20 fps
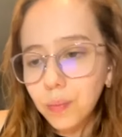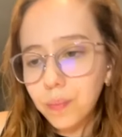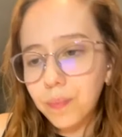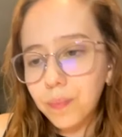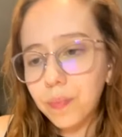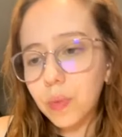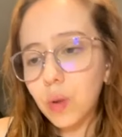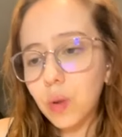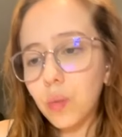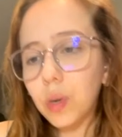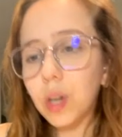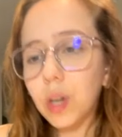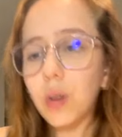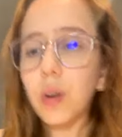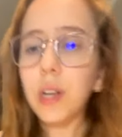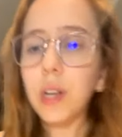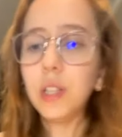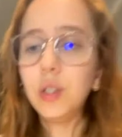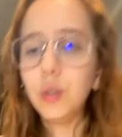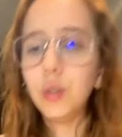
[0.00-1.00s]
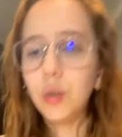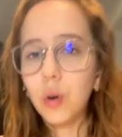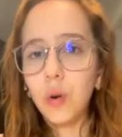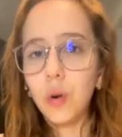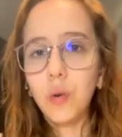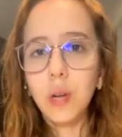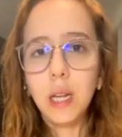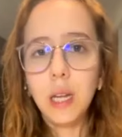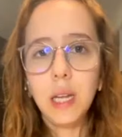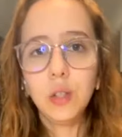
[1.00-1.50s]
we're going to go
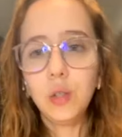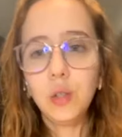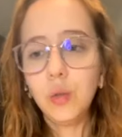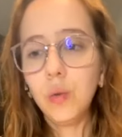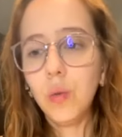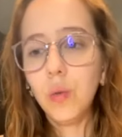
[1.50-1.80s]
into